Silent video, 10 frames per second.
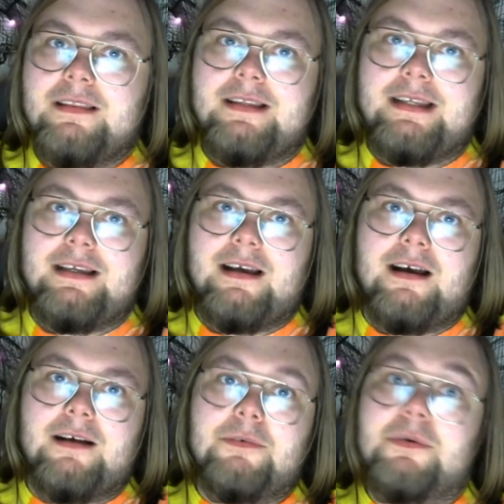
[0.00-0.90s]

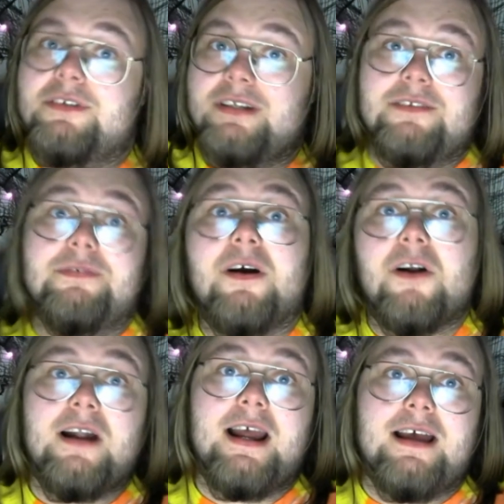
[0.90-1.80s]
the quarantine as
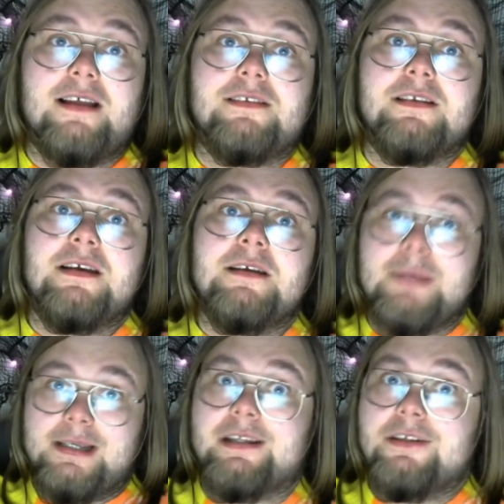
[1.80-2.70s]
far as
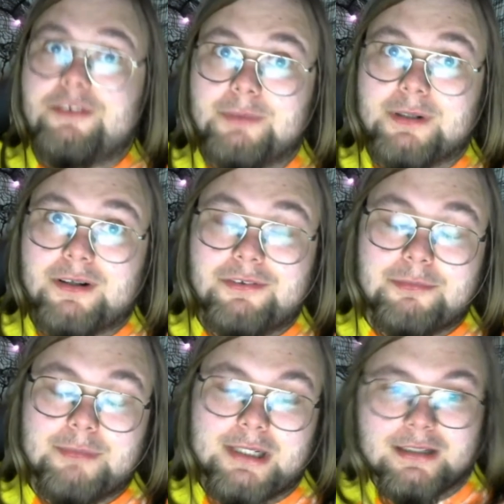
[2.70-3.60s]
being a YouTuber goes for me.